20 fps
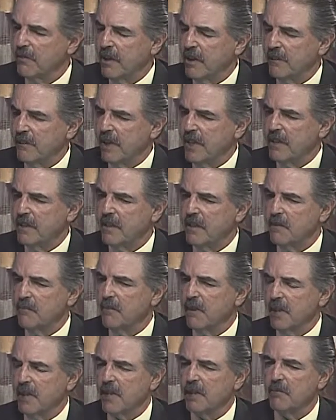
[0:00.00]
We have 18
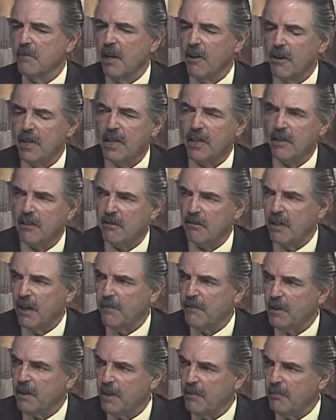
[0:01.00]
million Americans Americans who
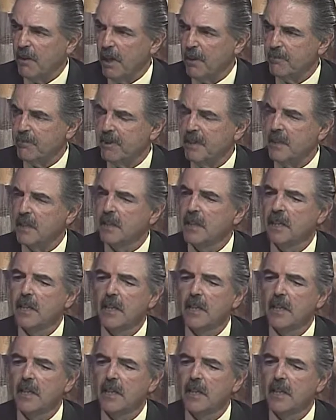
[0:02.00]
have sleep apnea,